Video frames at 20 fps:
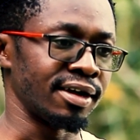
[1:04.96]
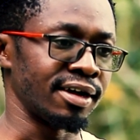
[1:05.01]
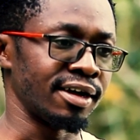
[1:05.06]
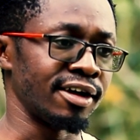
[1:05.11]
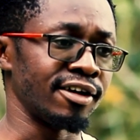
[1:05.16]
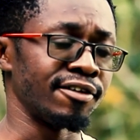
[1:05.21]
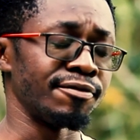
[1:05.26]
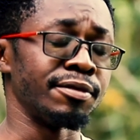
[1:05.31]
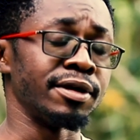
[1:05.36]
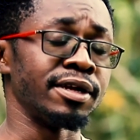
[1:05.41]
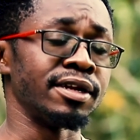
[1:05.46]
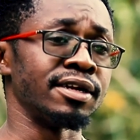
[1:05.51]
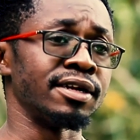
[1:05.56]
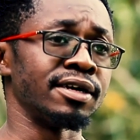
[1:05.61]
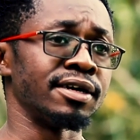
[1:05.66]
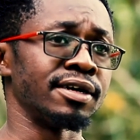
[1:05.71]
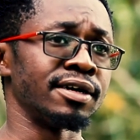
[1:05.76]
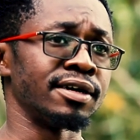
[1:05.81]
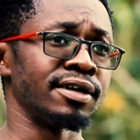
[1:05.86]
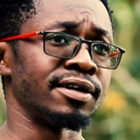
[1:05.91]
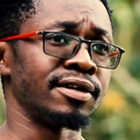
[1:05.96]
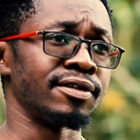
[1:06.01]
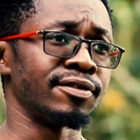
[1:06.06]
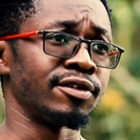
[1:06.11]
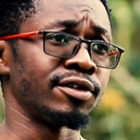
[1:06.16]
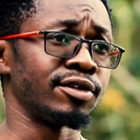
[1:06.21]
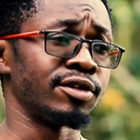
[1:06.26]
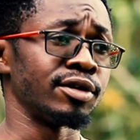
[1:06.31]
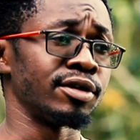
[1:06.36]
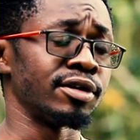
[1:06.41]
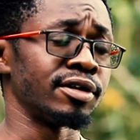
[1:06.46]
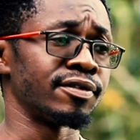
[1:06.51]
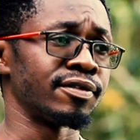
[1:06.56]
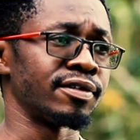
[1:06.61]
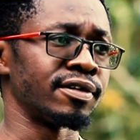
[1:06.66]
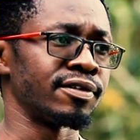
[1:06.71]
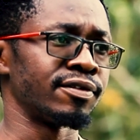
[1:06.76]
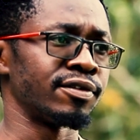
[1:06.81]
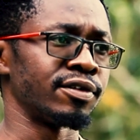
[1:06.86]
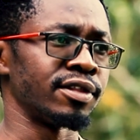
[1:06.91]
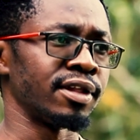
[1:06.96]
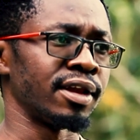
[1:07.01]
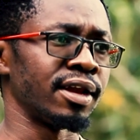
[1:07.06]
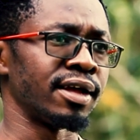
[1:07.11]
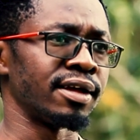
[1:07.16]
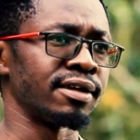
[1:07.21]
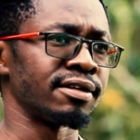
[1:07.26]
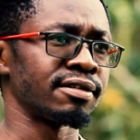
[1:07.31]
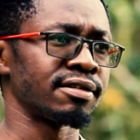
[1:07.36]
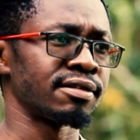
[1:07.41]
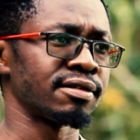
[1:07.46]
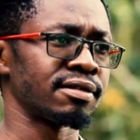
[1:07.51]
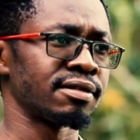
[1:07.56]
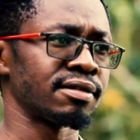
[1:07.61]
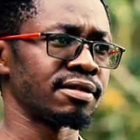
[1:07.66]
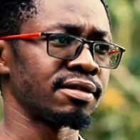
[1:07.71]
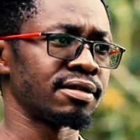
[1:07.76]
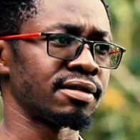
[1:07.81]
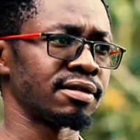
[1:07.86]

I have been a photographer for the last